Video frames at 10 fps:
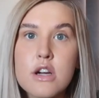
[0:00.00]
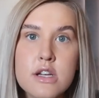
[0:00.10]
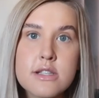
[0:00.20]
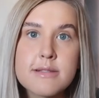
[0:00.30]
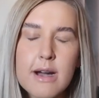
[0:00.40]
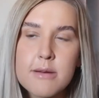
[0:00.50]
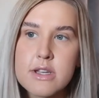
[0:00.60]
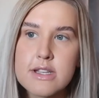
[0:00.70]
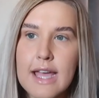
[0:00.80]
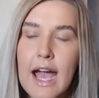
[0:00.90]
are gross as well
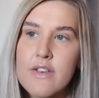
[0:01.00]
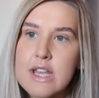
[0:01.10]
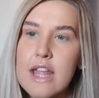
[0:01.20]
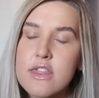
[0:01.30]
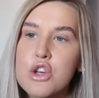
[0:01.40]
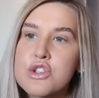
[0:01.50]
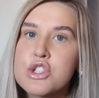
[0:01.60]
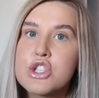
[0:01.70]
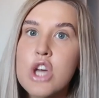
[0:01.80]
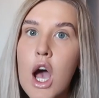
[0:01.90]
because I haven't had those
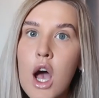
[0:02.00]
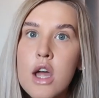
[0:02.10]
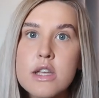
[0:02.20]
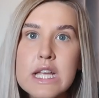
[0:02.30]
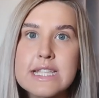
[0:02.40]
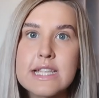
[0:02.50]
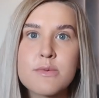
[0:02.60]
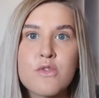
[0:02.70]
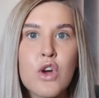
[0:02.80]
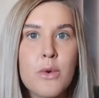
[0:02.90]
done since
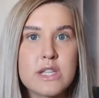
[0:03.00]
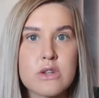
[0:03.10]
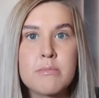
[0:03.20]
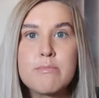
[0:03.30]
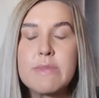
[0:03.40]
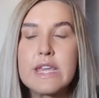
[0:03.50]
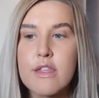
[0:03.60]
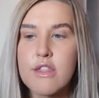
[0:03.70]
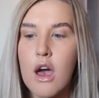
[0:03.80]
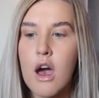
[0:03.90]
before I went to
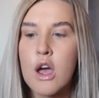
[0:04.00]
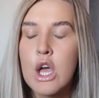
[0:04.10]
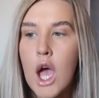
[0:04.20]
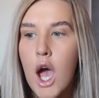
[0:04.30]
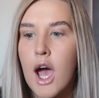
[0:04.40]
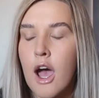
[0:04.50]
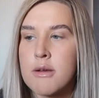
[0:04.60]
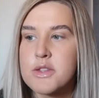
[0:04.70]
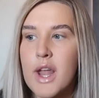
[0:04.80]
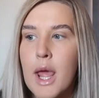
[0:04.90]
Ibiza.
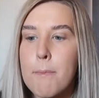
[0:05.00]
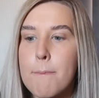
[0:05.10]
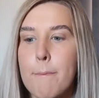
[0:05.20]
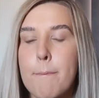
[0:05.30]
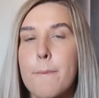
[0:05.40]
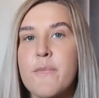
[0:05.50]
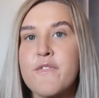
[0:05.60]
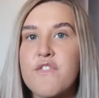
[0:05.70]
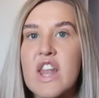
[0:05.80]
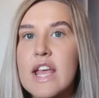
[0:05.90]
So I like
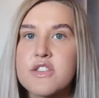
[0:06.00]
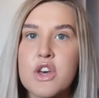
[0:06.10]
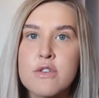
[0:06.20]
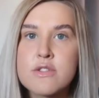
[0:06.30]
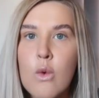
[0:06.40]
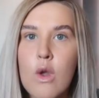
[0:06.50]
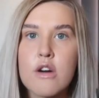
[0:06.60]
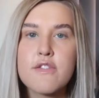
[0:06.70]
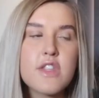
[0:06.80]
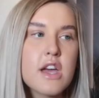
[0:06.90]
flicked those all
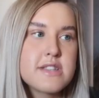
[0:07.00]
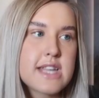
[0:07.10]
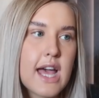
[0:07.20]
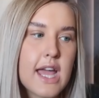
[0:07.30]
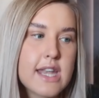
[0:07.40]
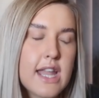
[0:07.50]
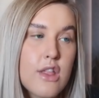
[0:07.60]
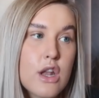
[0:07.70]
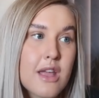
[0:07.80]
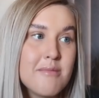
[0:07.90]
off the other day and now
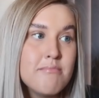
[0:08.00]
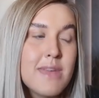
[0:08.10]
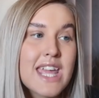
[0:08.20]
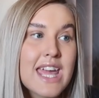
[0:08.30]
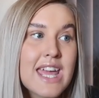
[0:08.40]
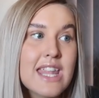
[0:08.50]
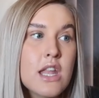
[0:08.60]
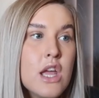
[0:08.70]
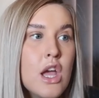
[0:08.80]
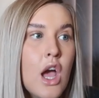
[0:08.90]
they're looking
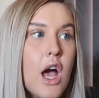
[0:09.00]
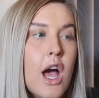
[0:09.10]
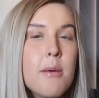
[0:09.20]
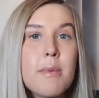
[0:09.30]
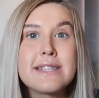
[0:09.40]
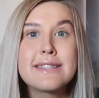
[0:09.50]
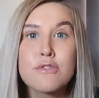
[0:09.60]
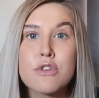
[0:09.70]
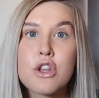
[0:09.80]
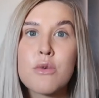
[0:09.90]
minging. But I
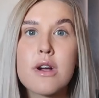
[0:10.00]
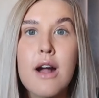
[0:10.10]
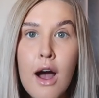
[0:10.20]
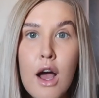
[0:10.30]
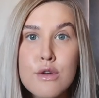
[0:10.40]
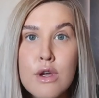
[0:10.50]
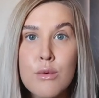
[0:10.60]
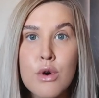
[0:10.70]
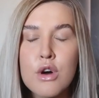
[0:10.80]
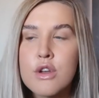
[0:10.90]
still don't know what color I
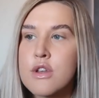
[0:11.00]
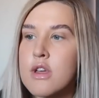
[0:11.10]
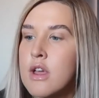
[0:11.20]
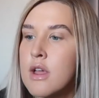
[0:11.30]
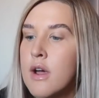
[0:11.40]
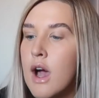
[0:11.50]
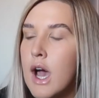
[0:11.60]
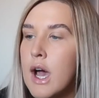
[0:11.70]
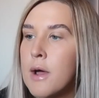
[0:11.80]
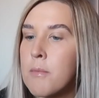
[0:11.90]
want.
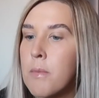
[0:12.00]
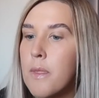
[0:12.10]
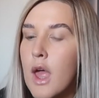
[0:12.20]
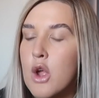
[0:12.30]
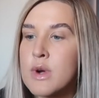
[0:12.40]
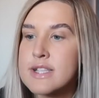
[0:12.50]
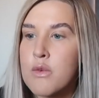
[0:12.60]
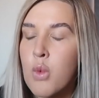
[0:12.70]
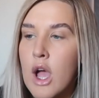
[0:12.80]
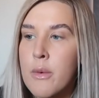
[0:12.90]
I always
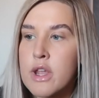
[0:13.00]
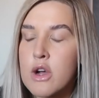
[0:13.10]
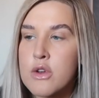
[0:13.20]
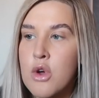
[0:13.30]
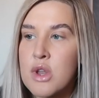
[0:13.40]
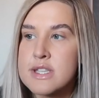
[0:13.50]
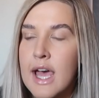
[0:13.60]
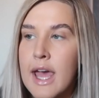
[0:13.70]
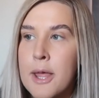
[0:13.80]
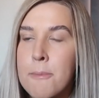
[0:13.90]
have white when I go on
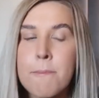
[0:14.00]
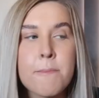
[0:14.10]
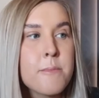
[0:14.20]
holiday.